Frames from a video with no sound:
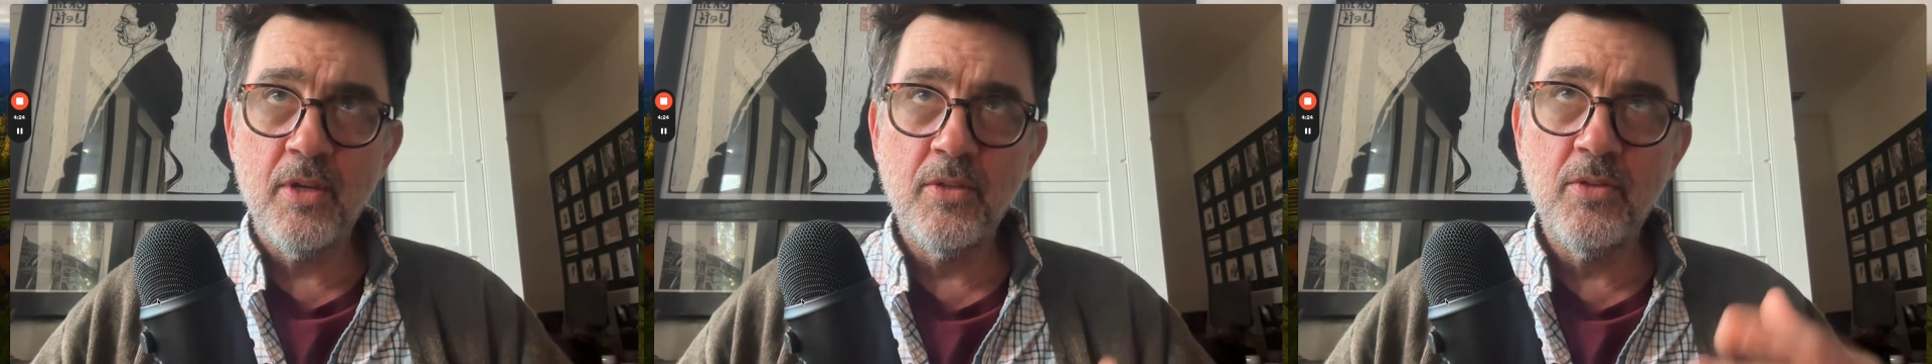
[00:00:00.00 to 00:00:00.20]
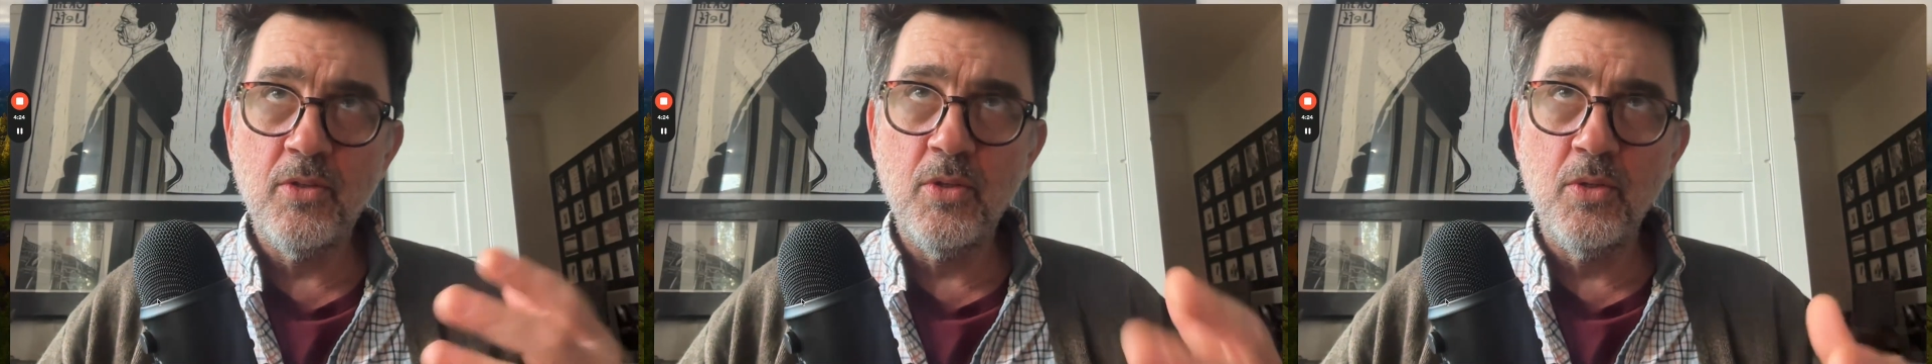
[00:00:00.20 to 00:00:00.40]

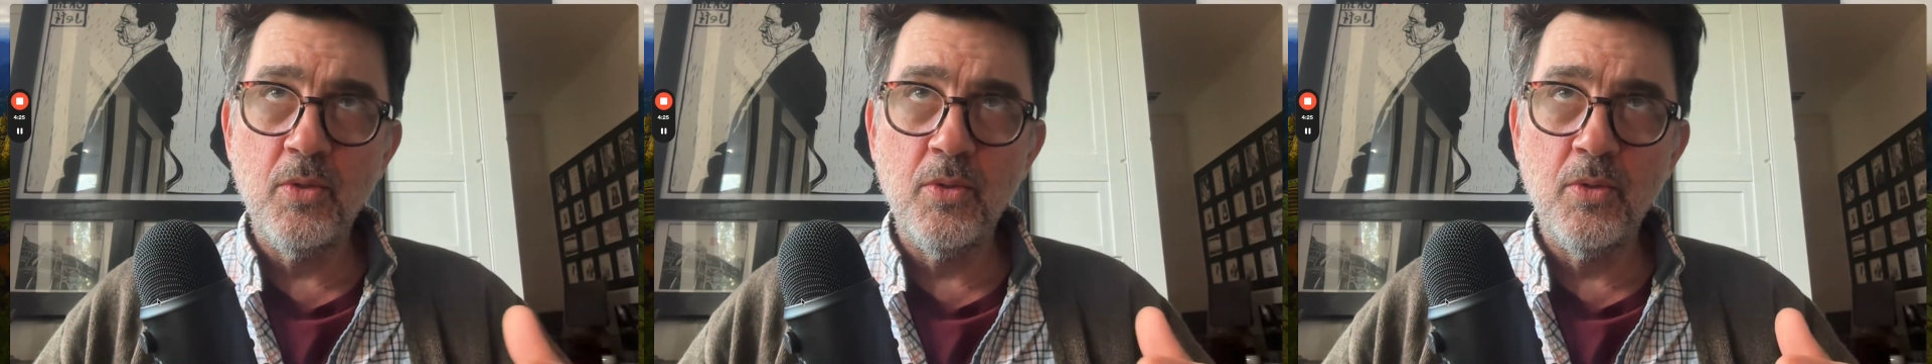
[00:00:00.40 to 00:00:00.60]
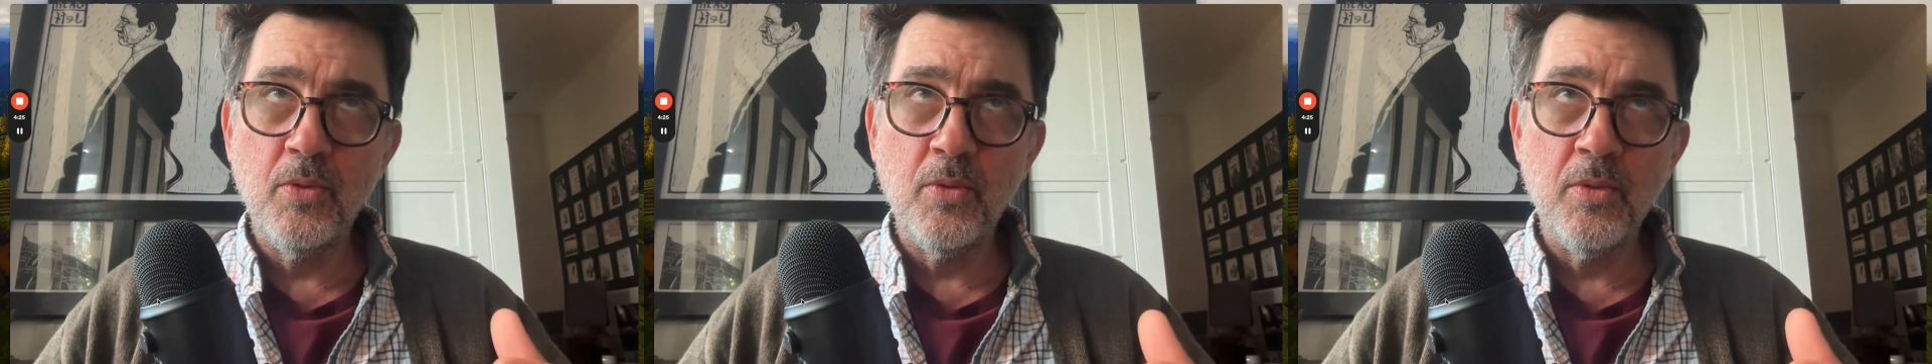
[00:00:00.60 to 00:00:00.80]

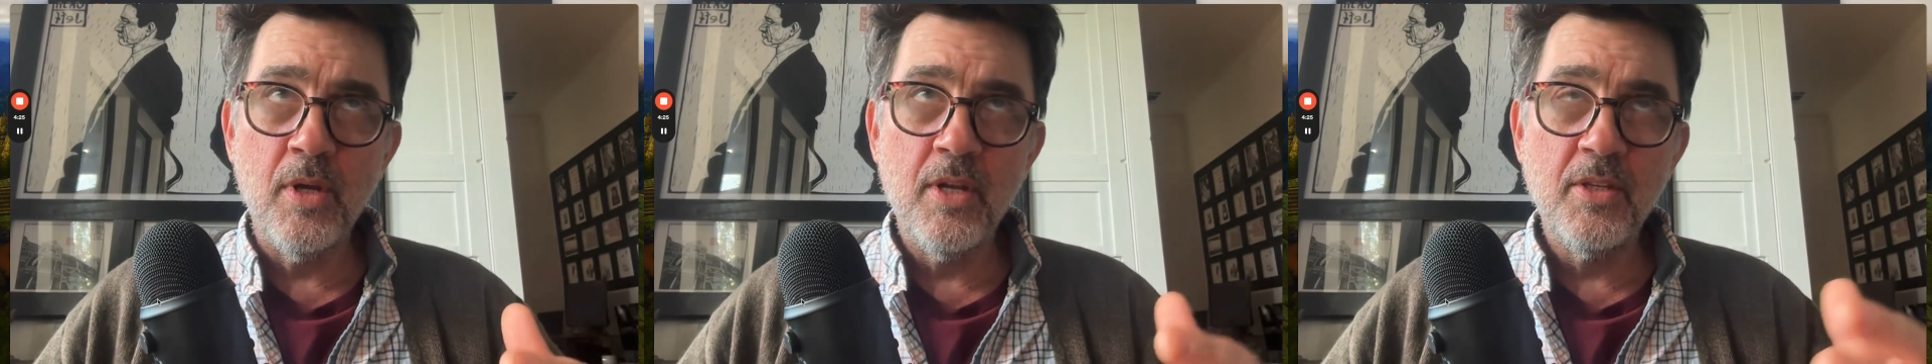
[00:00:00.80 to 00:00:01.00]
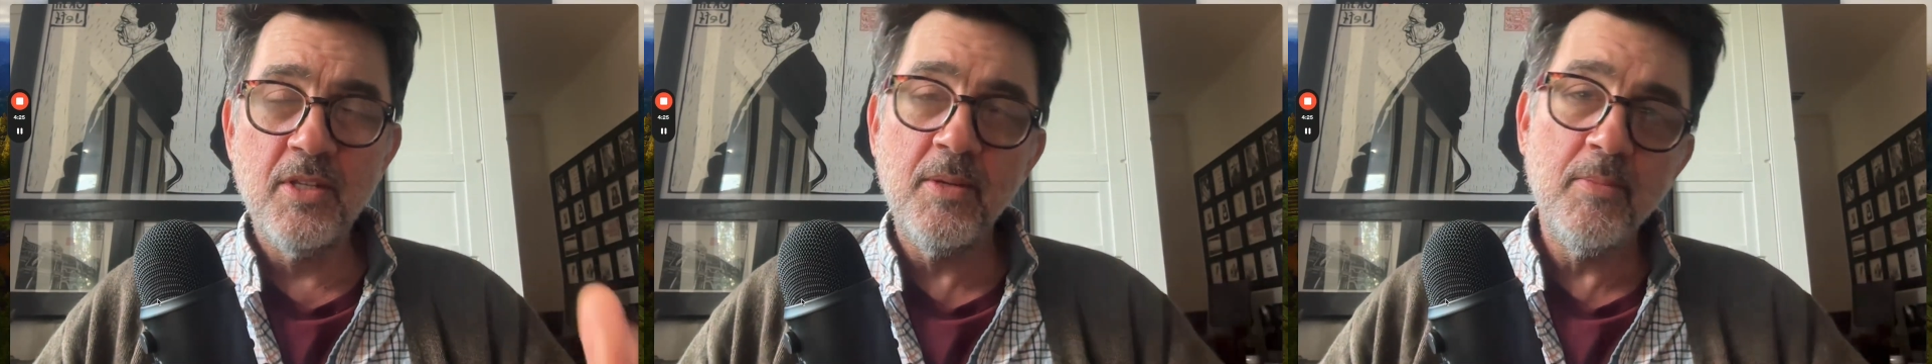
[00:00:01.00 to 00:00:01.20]
to
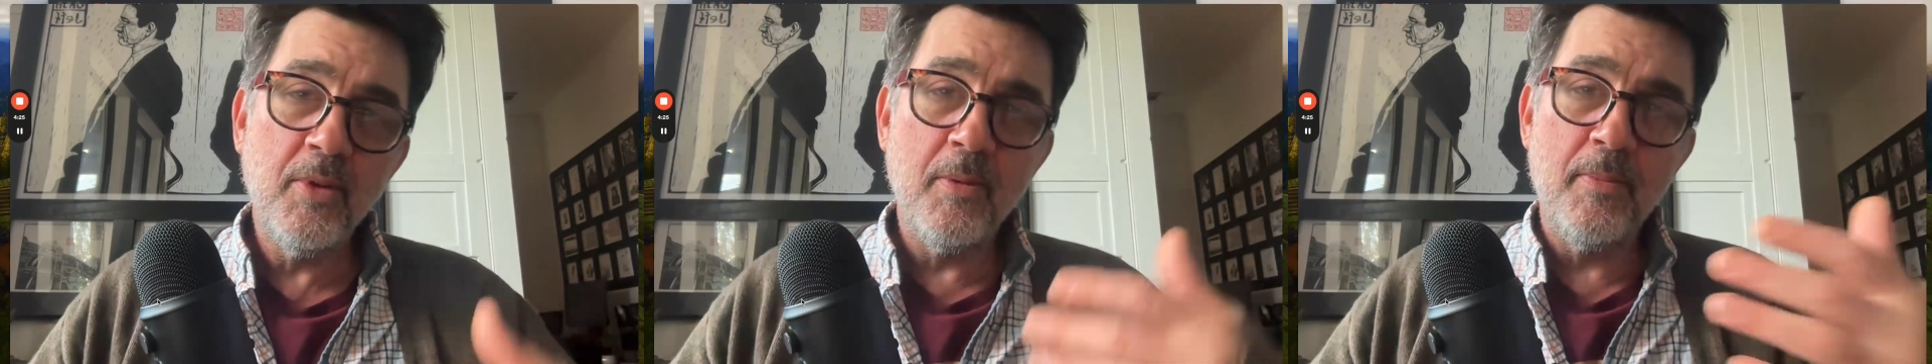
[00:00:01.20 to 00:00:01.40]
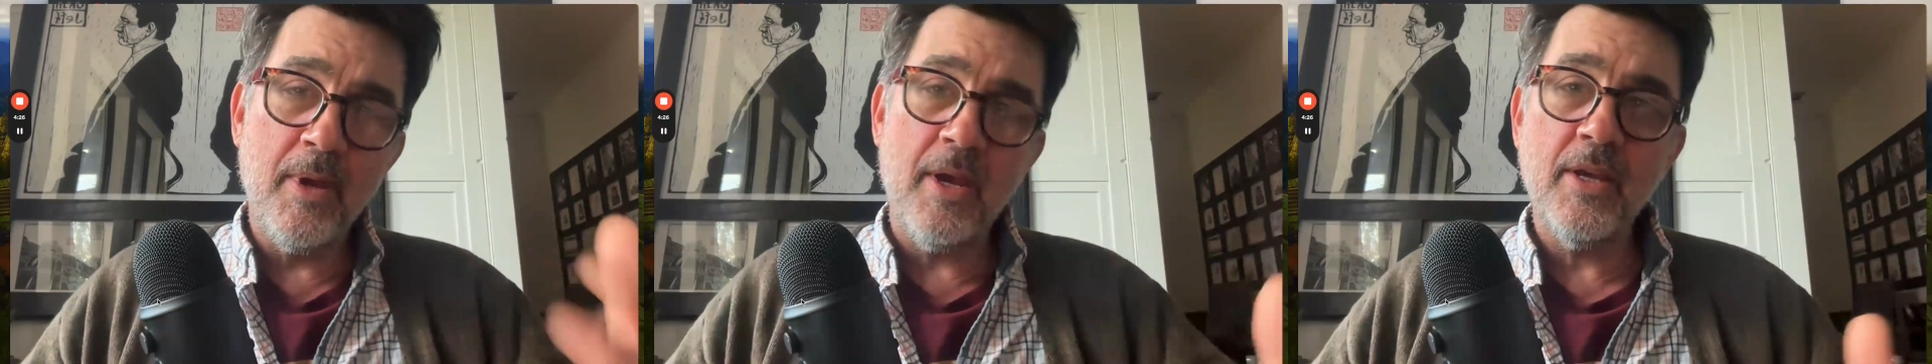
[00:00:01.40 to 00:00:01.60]
simply
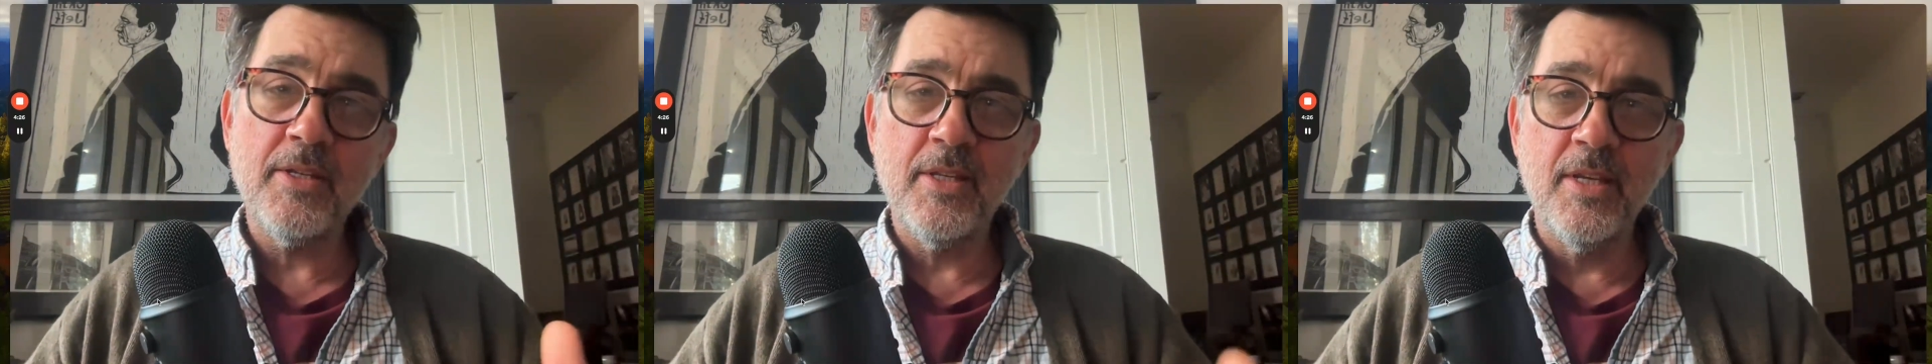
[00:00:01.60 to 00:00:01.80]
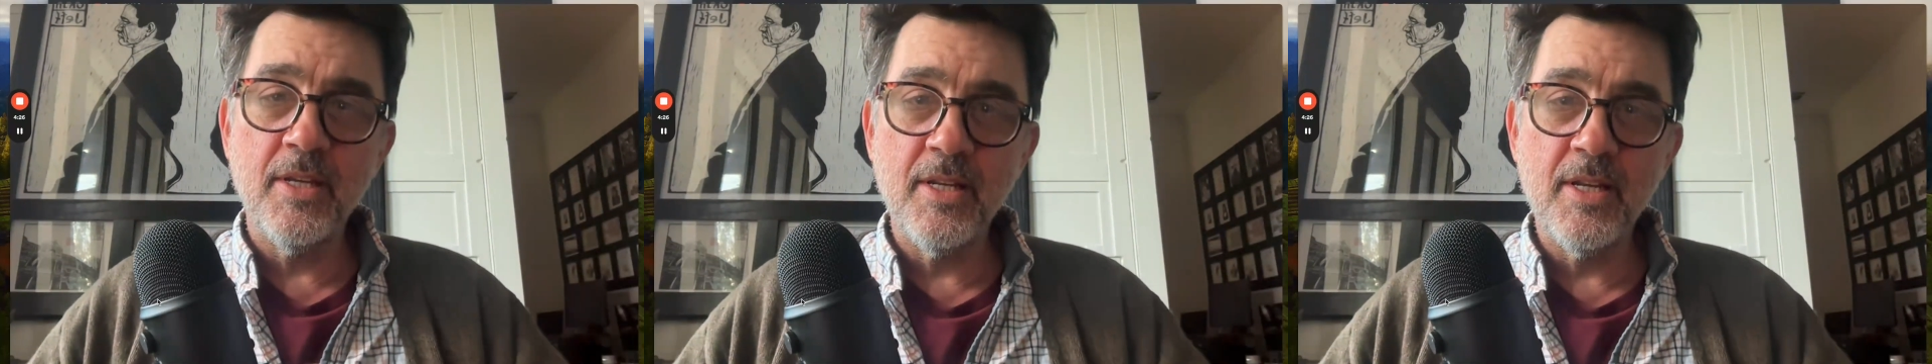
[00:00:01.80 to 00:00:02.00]
pass
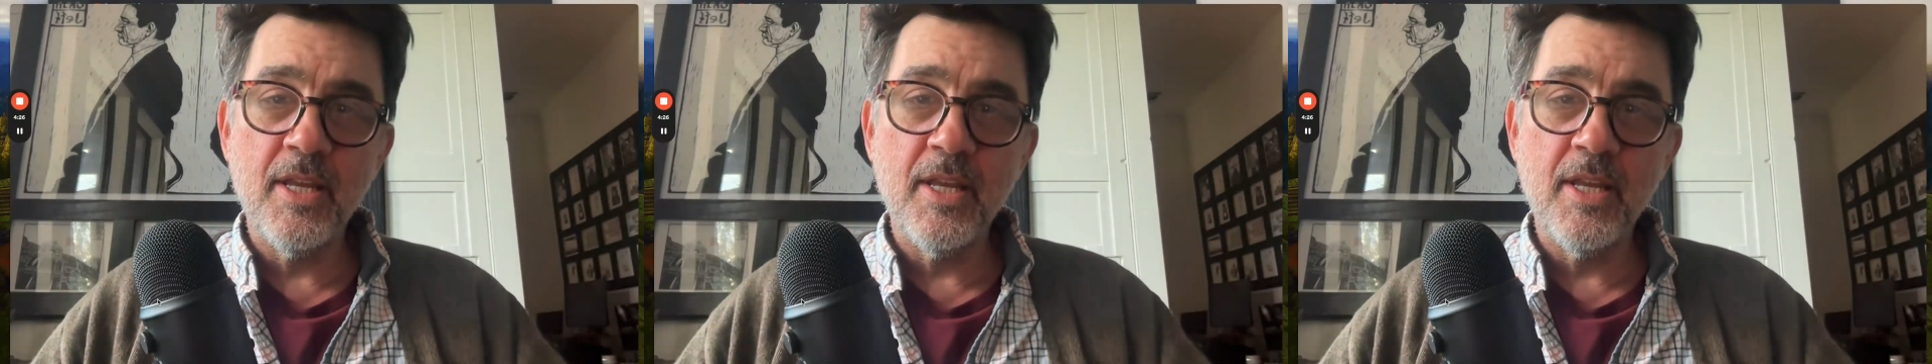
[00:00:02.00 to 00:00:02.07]
in